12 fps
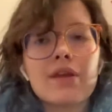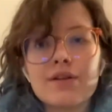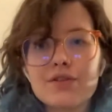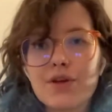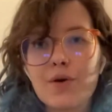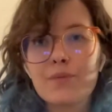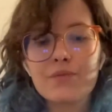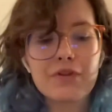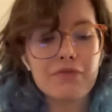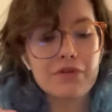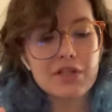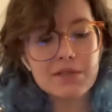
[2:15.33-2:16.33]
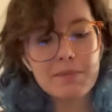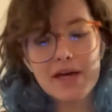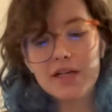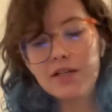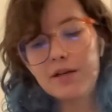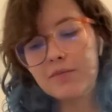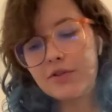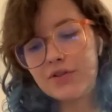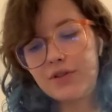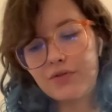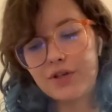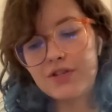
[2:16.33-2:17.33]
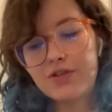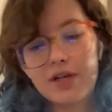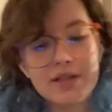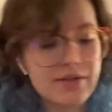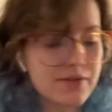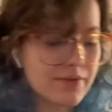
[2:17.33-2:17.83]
So for this pattern, I'm using 3 strands.